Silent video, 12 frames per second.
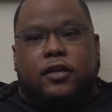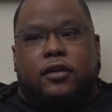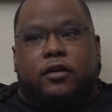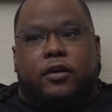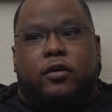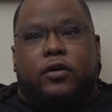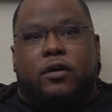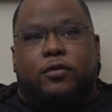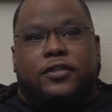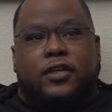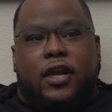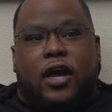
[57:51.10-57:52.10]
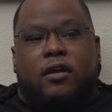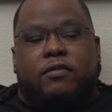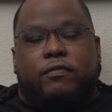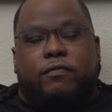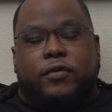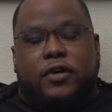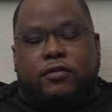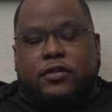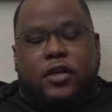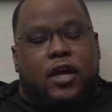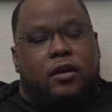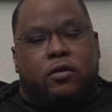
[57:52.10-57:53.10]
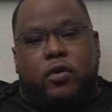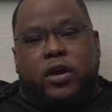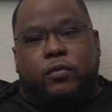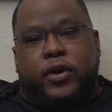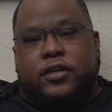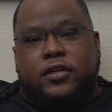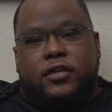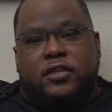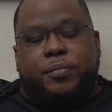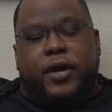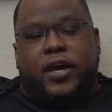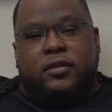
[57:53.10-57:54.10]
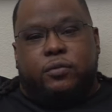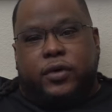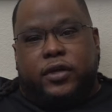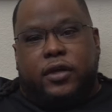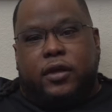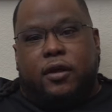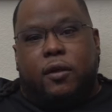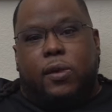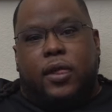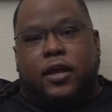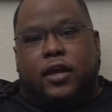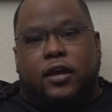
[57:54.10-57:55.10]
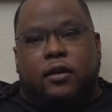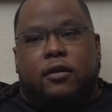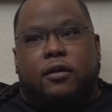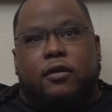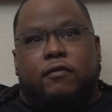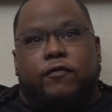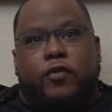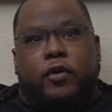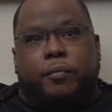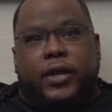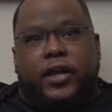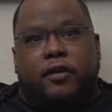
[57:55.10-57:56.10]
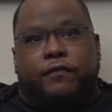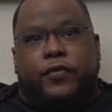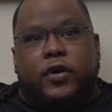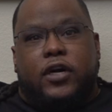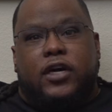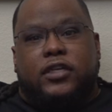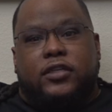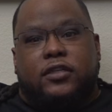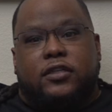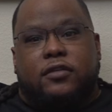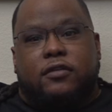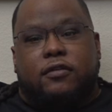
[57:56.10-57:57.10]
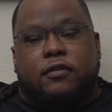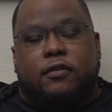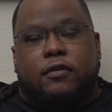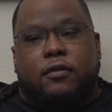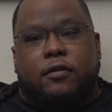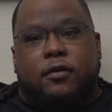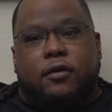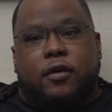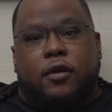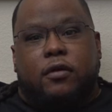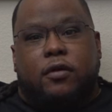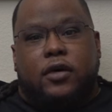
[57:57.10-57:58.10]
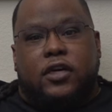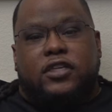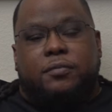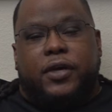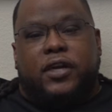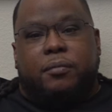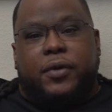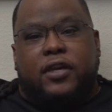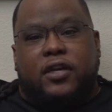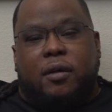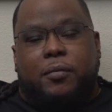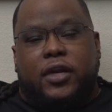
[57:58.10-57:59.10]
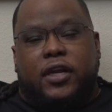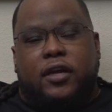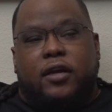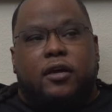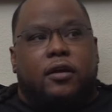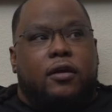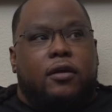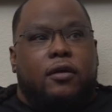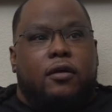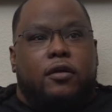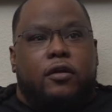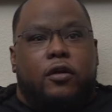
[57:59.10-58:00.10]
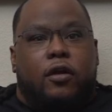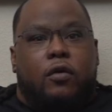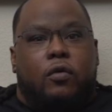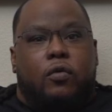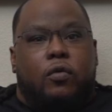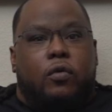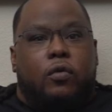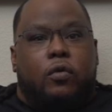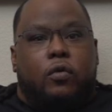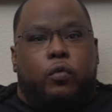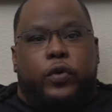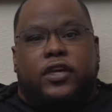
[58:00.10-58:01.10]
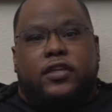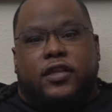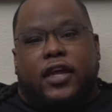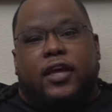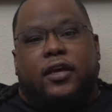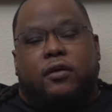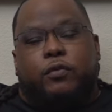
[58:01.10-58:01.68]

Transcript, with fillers: You know, it was a lot of it was a lot of great racing this past weekend, and for me, for us, you know, us meaning me and Dominique, you know, we think